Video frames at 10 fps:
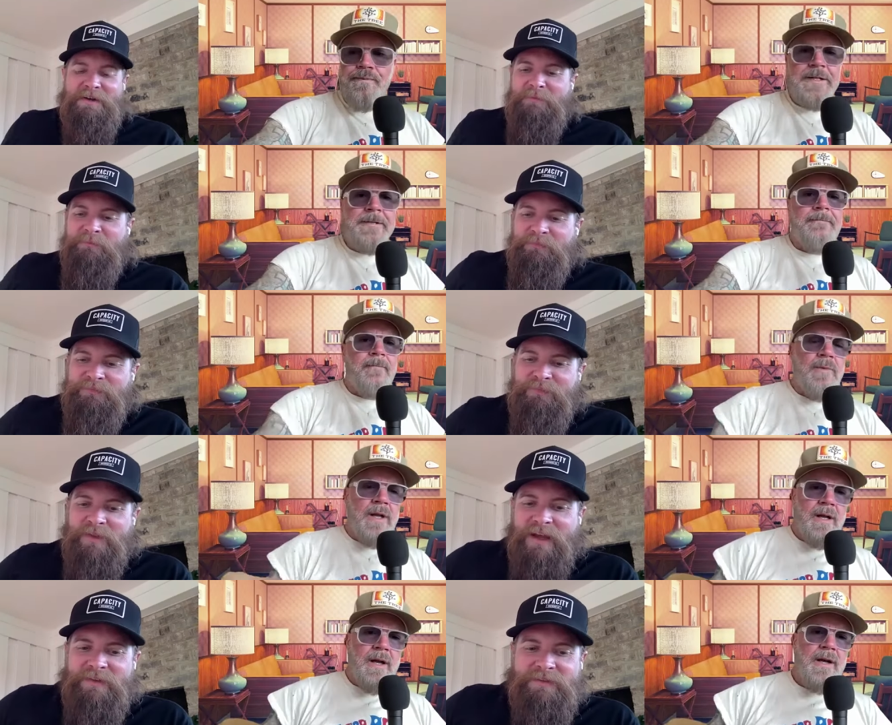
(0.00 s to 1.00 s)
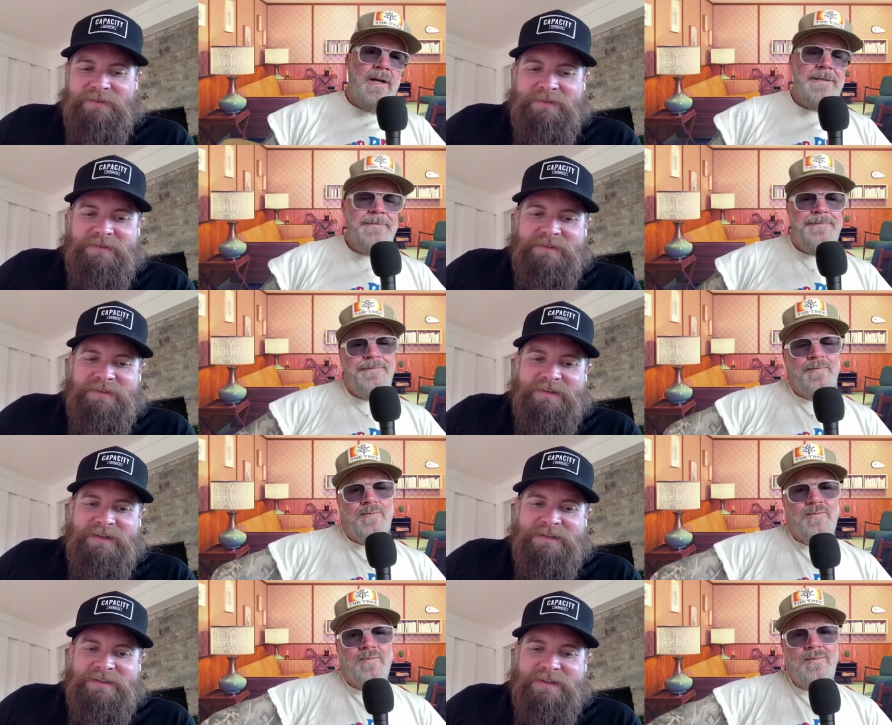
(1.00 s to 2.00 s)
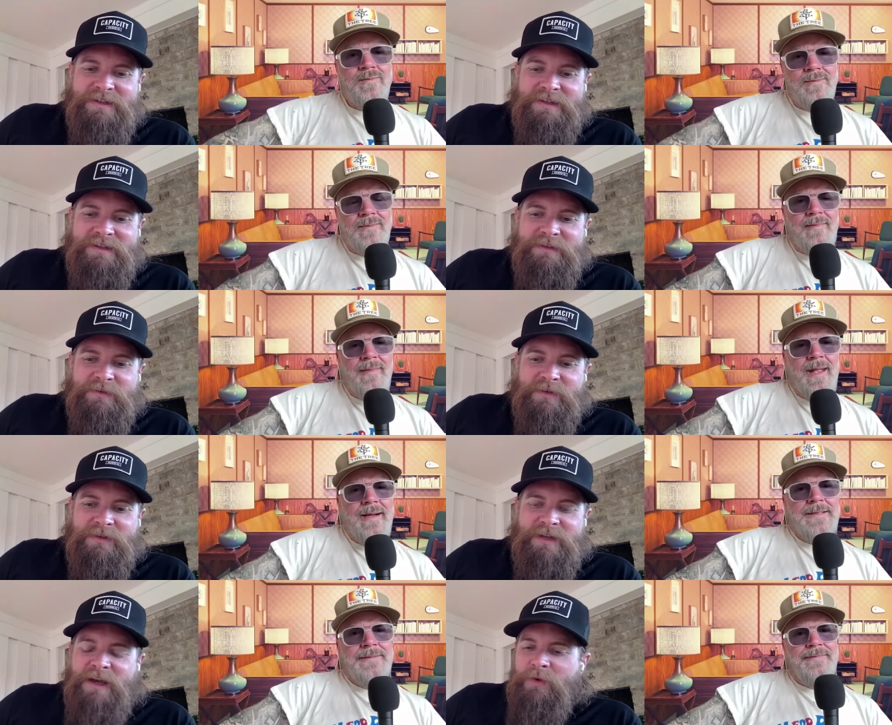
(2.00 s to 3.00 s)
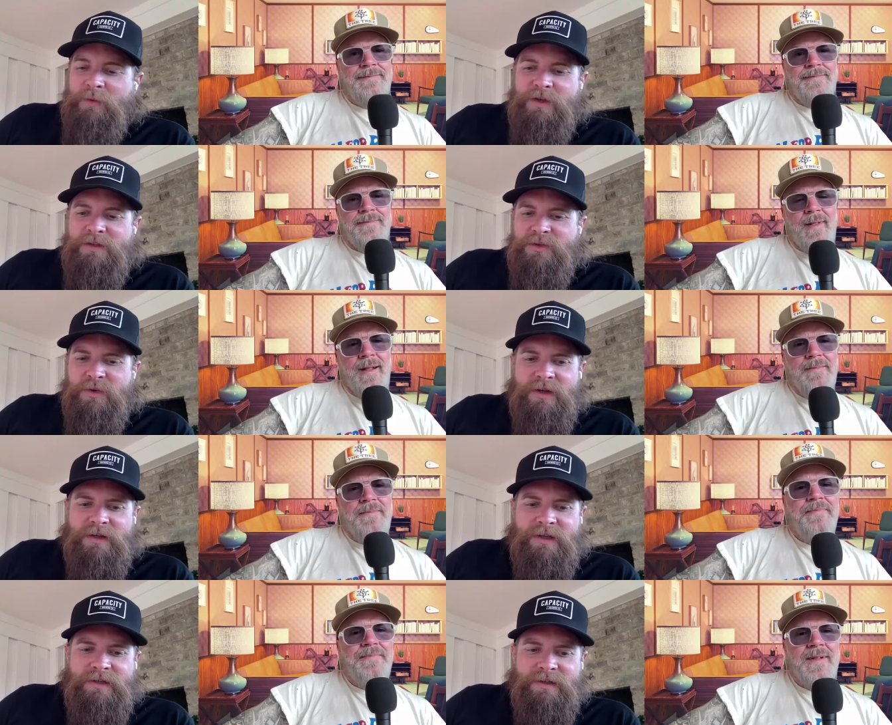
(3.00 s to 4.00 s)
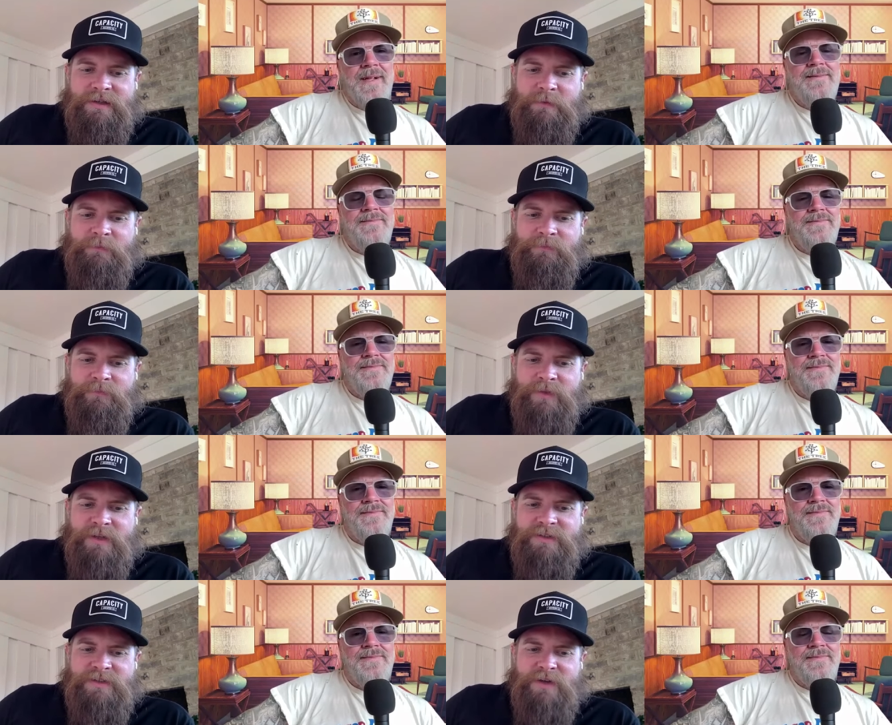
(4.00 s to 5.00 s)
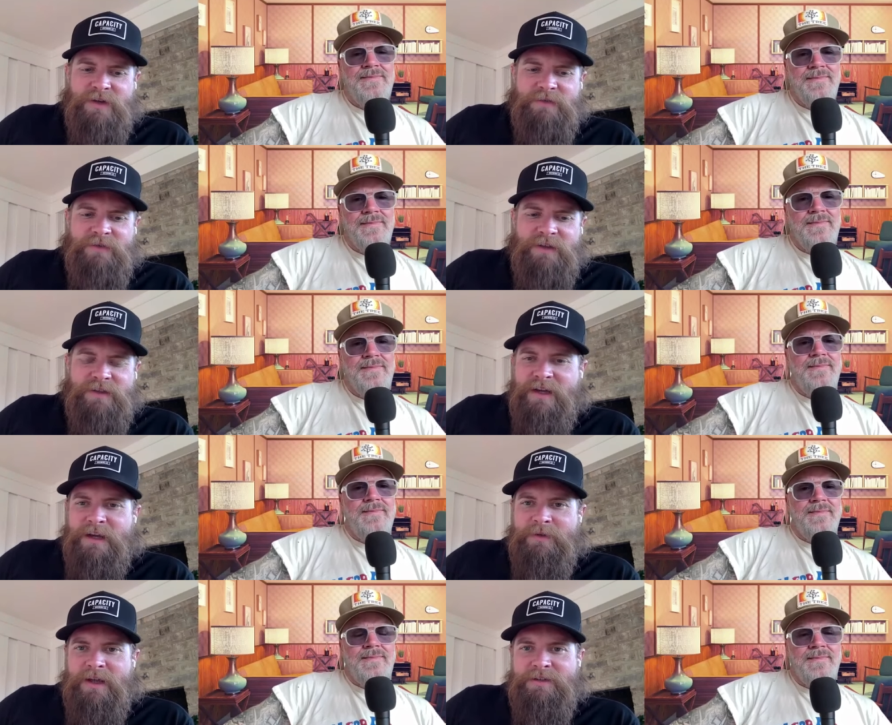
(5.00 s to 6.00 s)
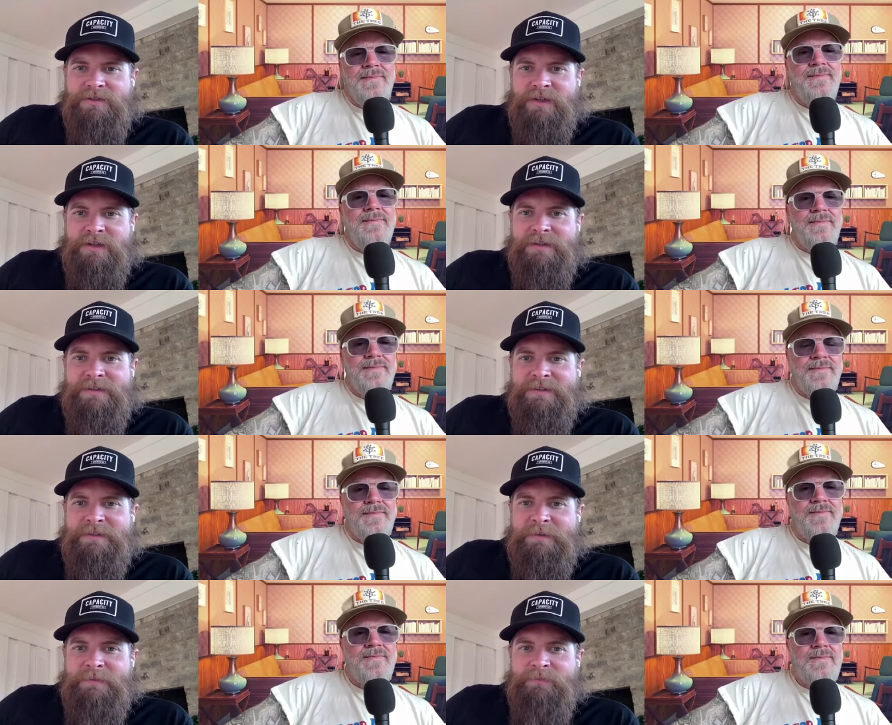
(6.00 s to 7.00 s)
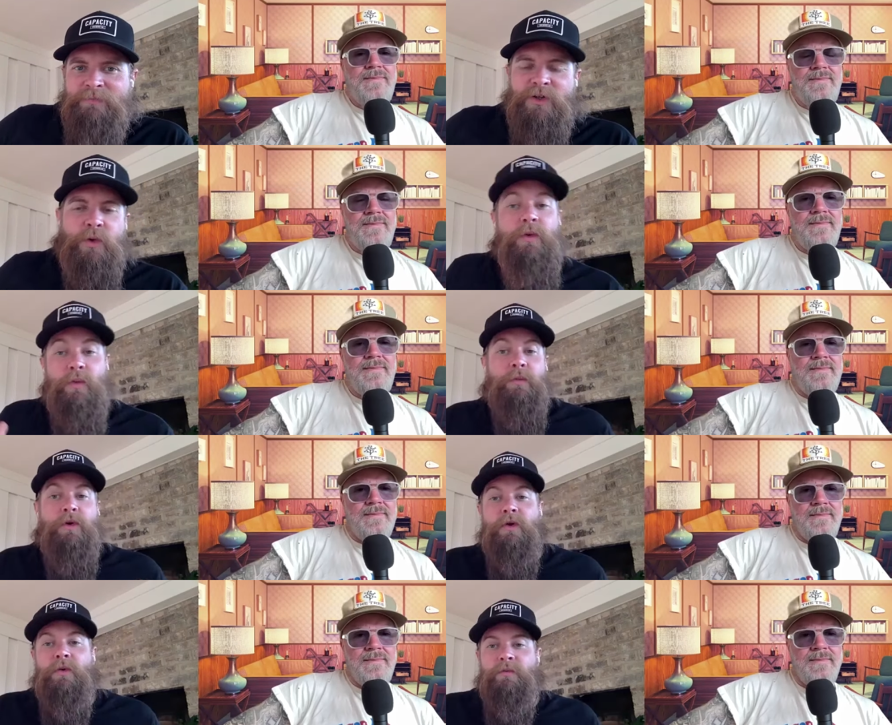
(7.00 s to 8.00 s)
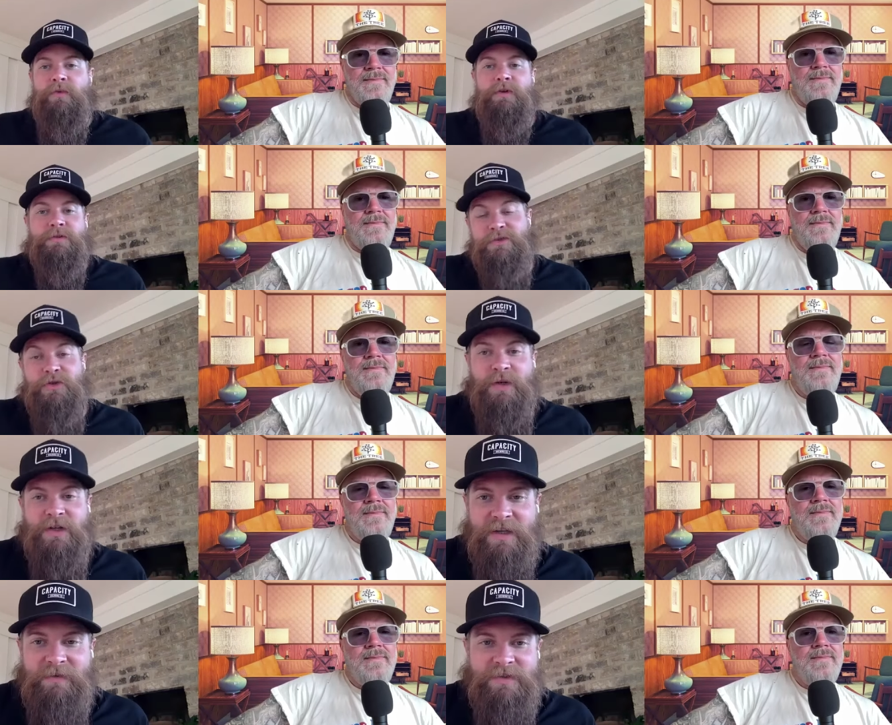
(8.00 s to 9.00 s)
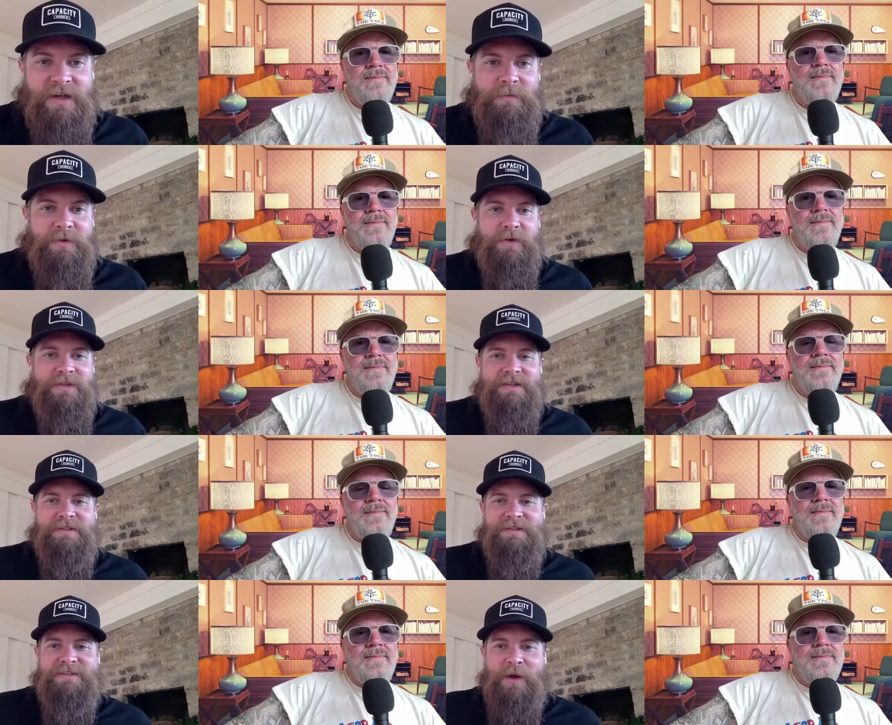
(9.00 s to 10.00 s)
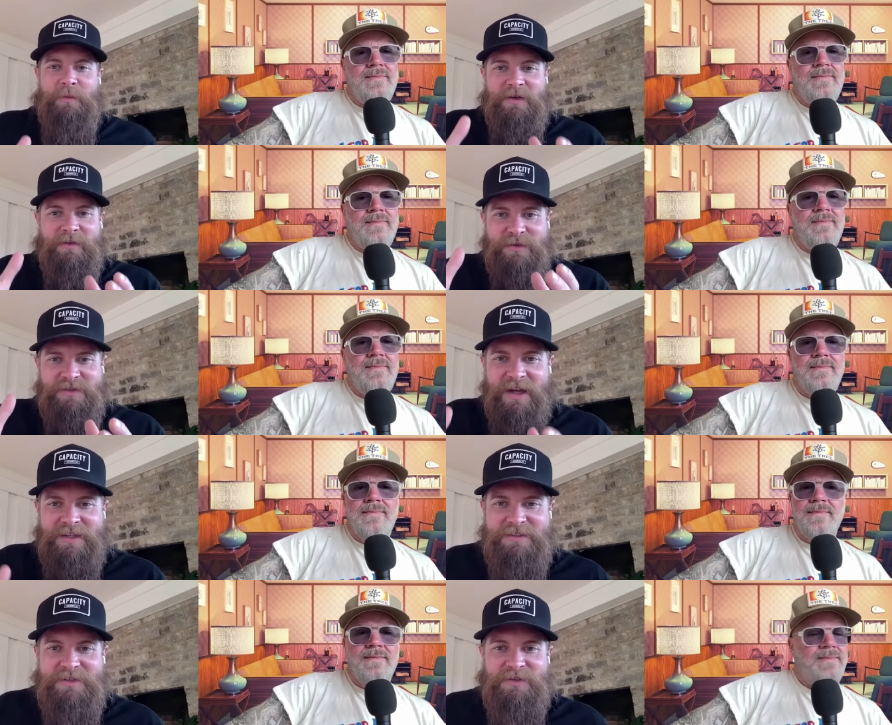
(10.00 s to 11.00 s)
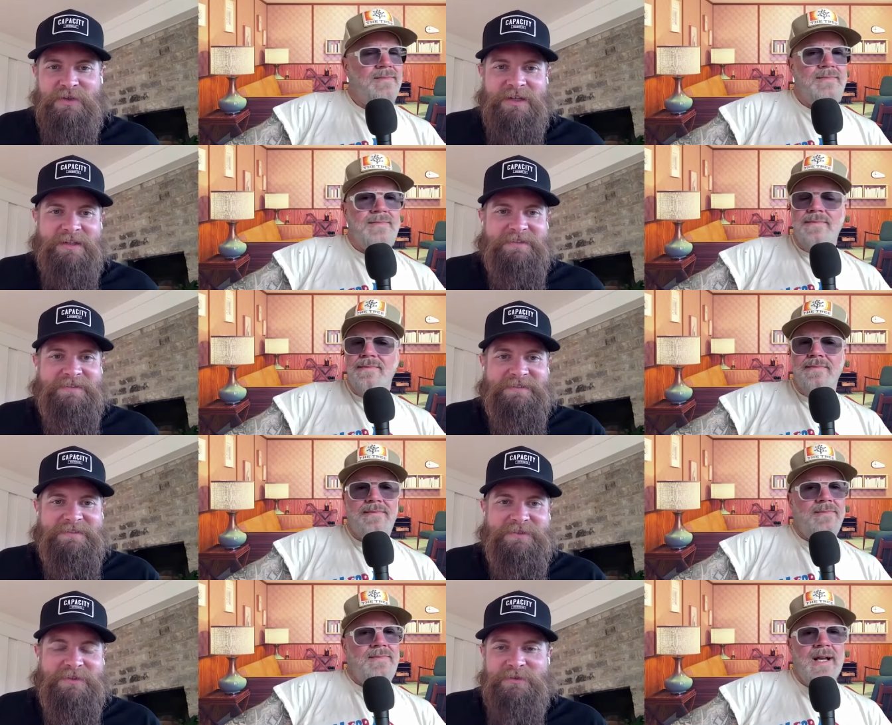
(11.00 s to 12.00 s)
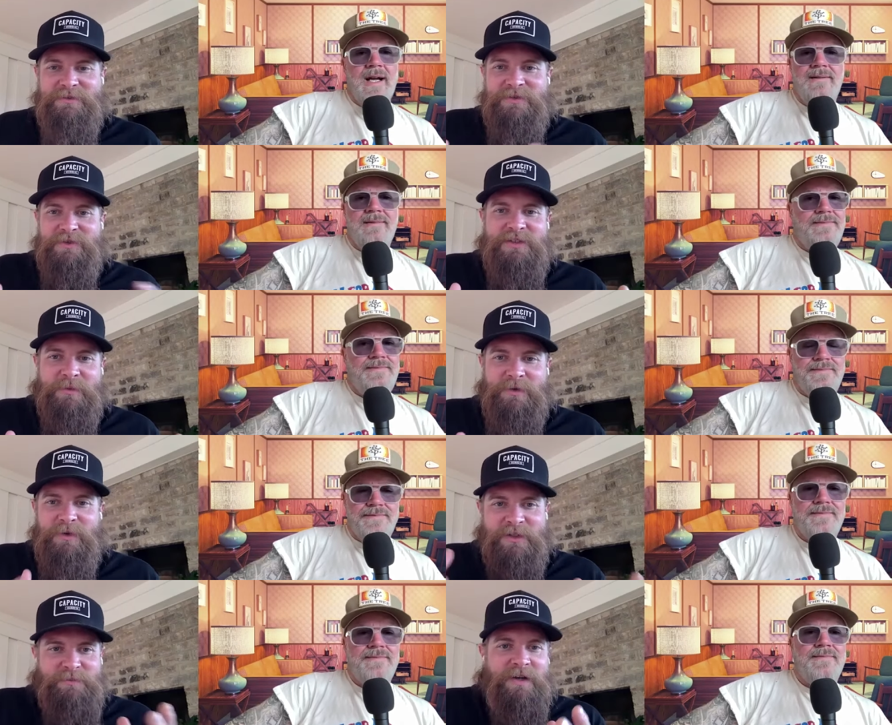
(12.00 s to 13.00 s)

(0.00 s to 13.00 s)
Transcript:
Speaker 1: um, and it's, uh, yeah, we, we enjoy it. And um, it's just hard to find the time to actually, you know, when we're home for two weeks out of a time, you know, it, it's how many of those nights do you get to do something